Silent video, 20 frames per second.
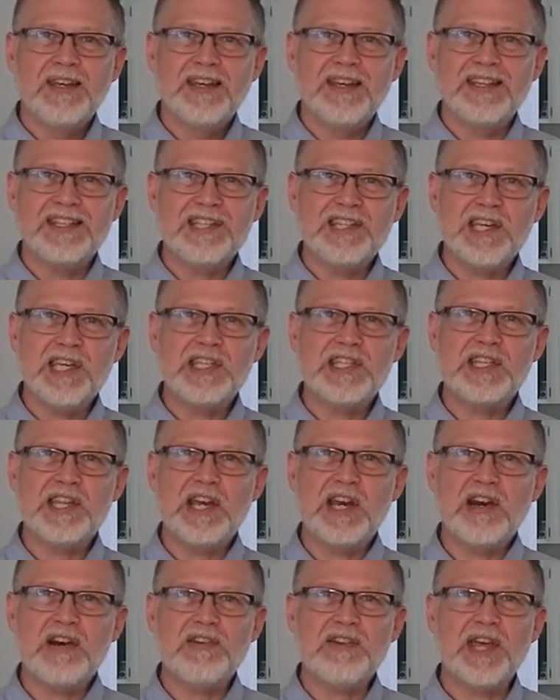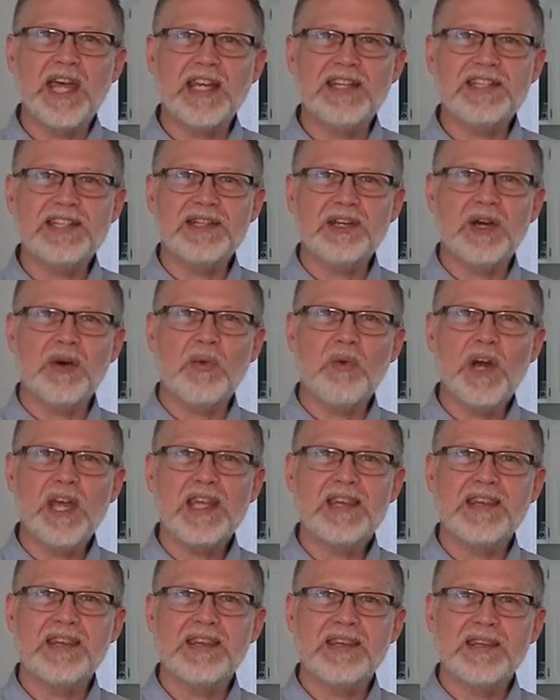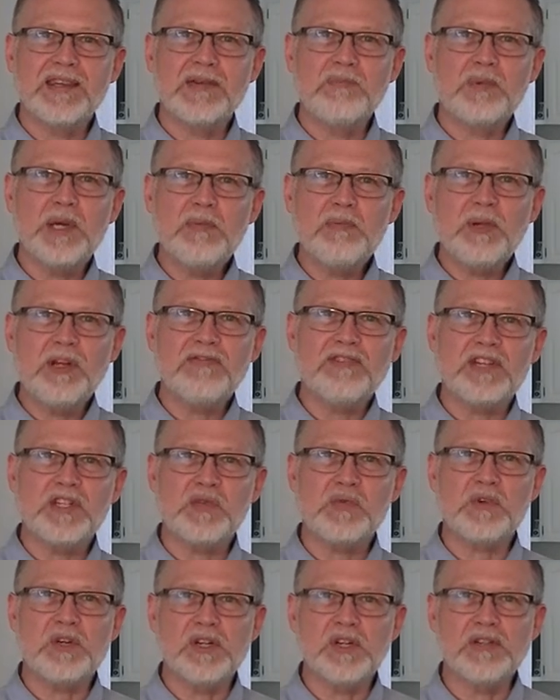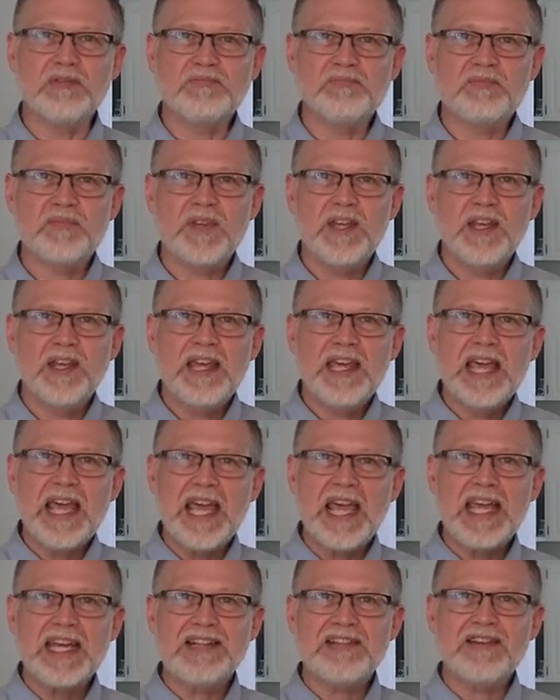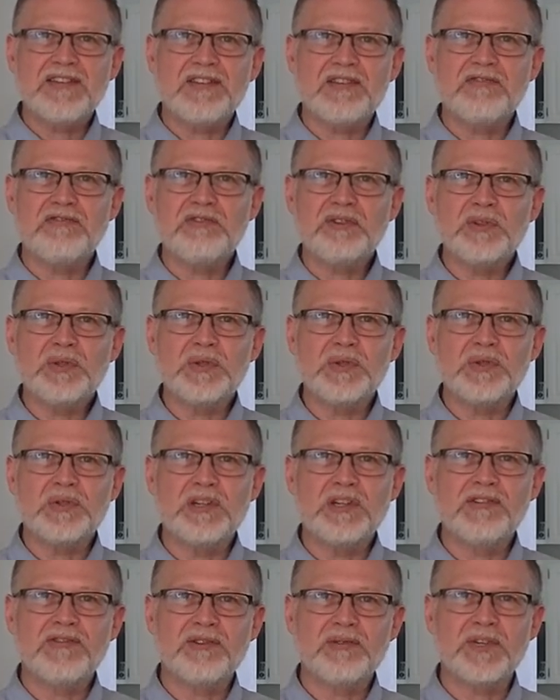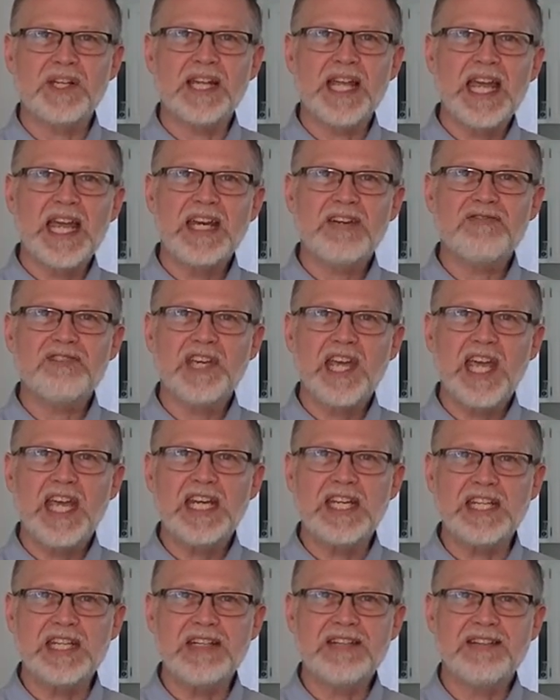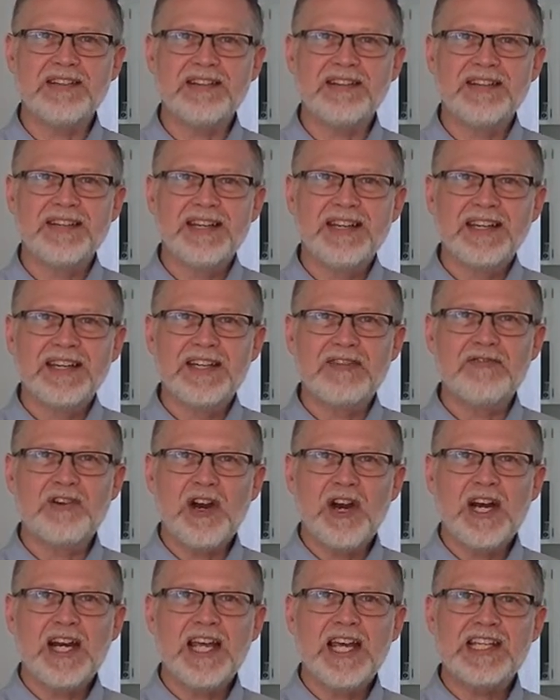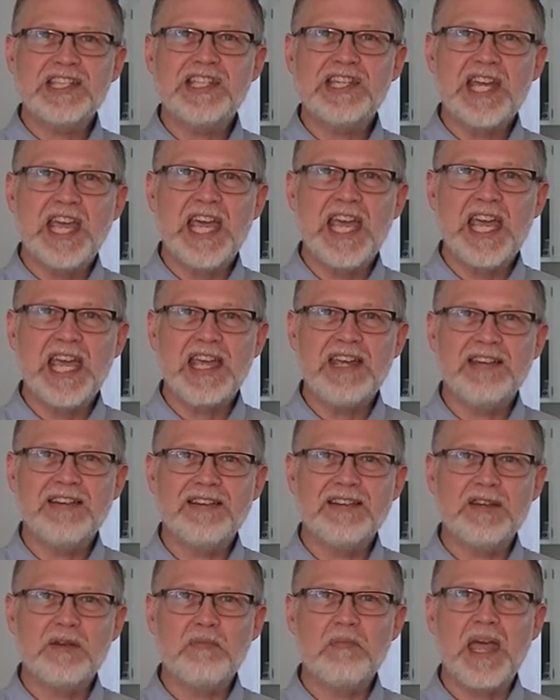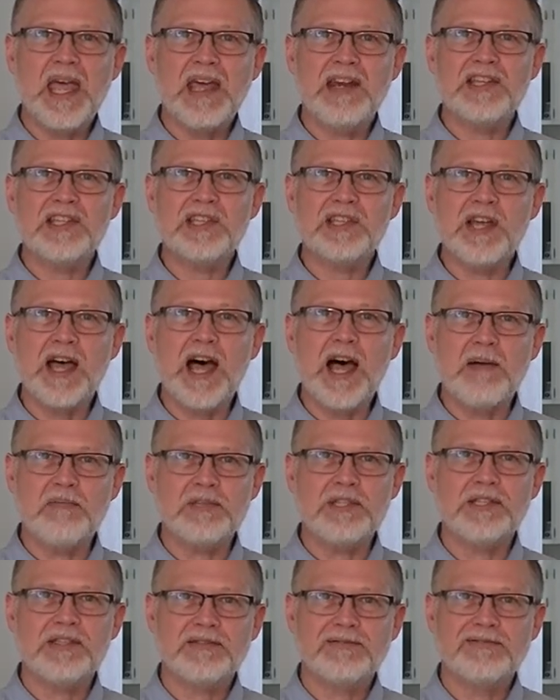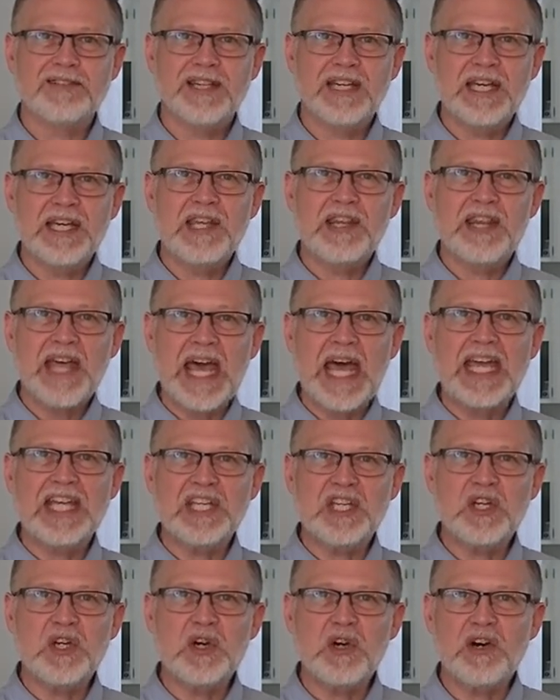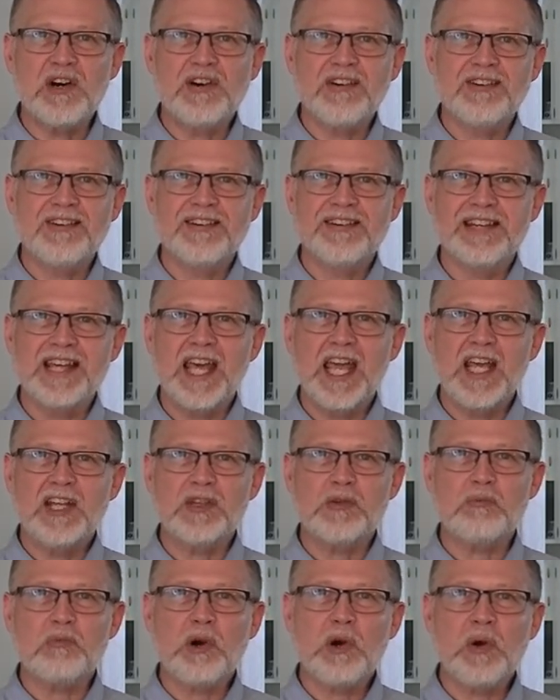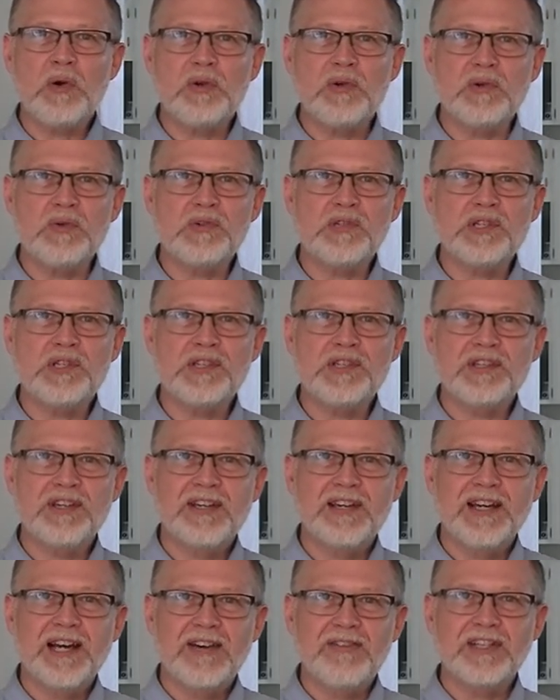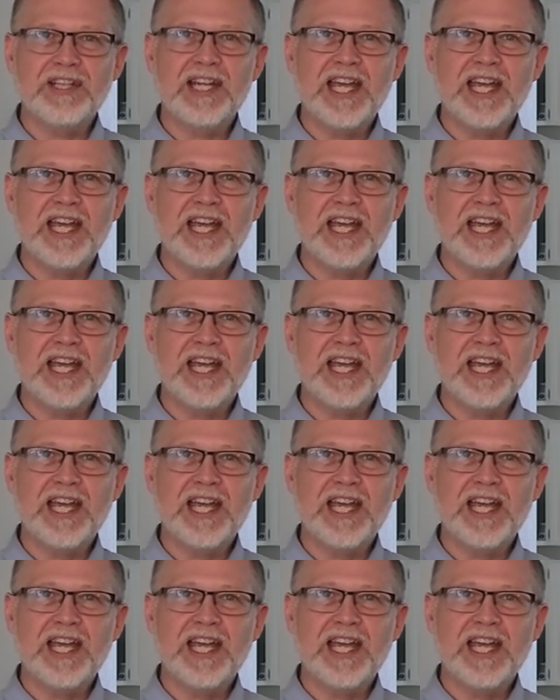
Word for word: It says there that uh, when the people of Israel ate the food from the land of Canaan, the very next day the manna stopped. That year they ate the produce of the